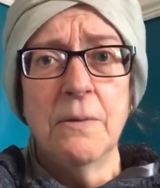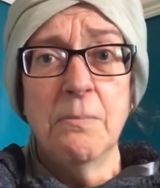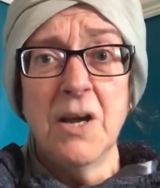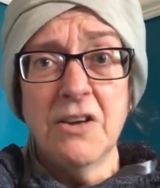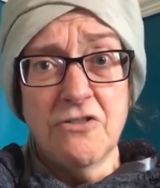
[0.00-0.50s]

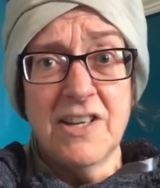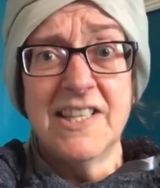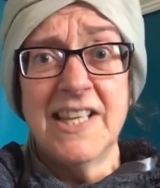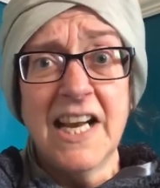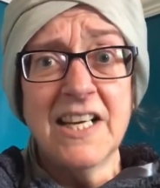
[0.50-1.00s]
Marjorie's
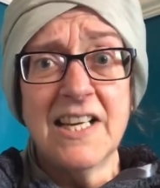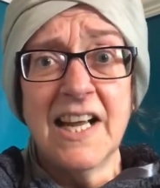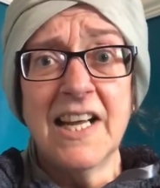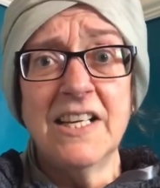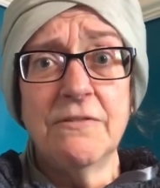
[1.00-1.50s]
dad
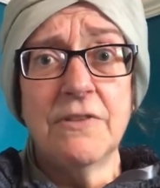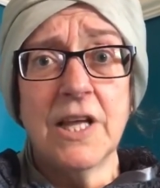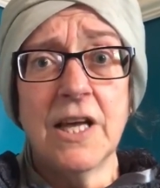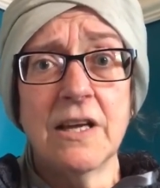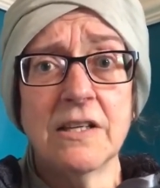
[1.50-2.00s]
died of
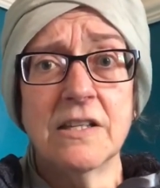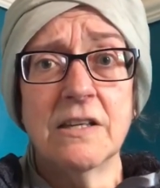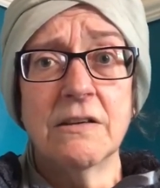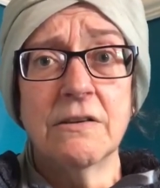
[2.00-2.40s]
that.